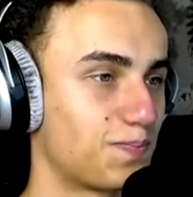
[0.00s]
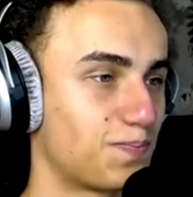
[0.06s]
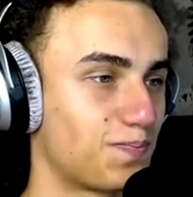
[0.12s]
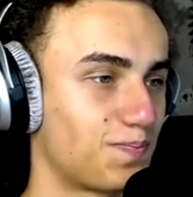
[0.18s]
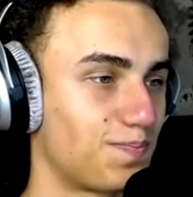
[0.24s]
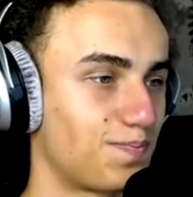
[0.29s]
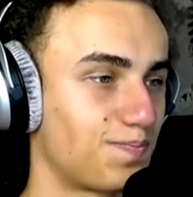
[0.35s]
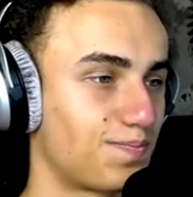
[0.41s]

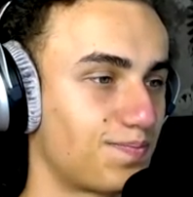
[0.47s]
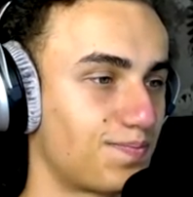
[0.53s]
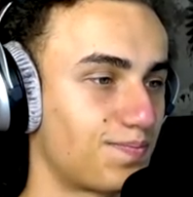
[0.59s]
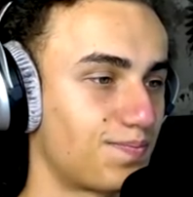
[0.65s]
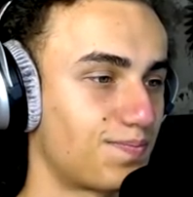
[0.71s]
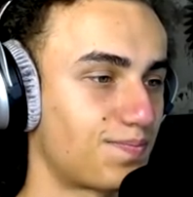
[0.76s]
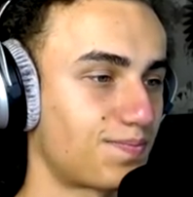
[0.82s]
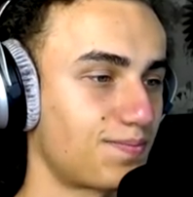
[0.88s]
What, you ruined
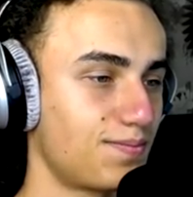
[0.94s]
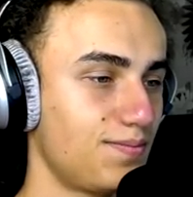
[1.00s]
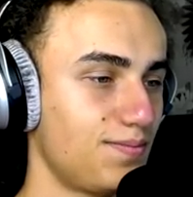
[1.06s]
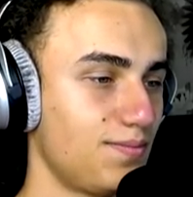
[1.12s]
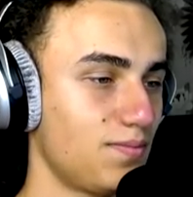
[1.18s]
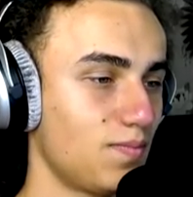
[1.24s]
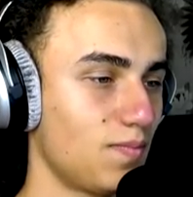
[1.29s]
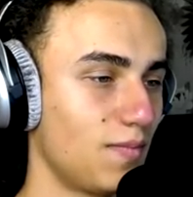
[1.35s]
his
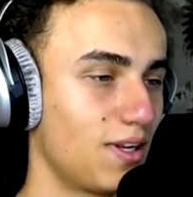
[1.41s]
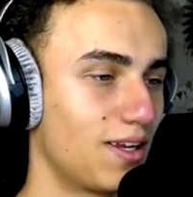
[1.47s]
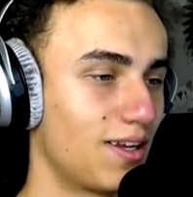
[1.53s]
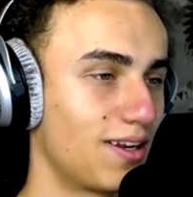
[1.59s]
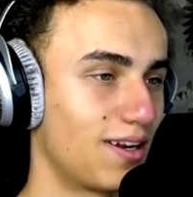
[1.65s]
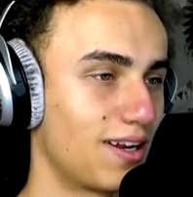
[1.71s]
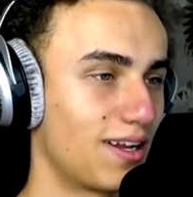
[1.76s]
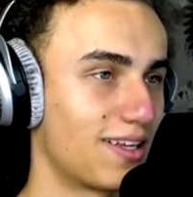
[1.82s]
sponsored
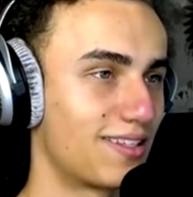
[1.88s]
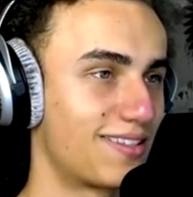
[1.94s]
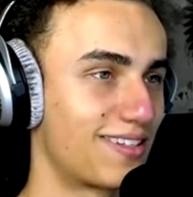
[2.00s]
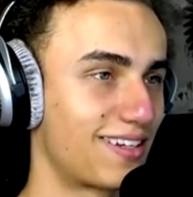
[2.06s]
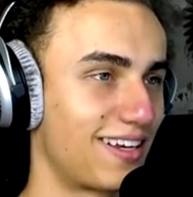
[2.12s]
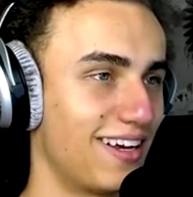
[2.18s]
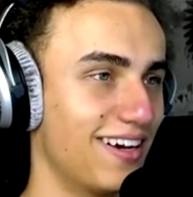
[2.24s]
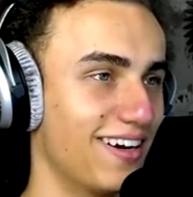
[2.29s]
post now. Let's
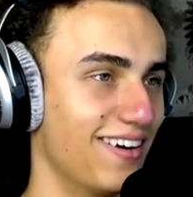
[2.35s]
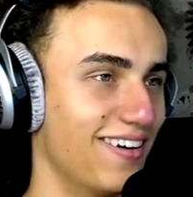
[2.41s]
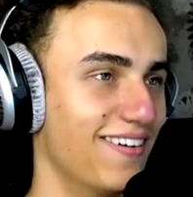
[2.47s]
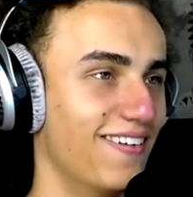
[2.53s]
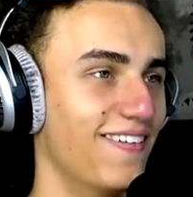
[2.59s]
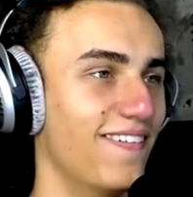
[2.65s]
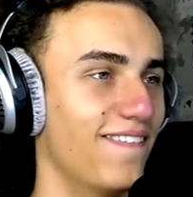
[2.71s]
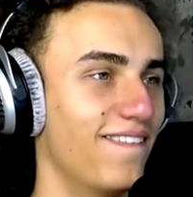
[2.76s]
go.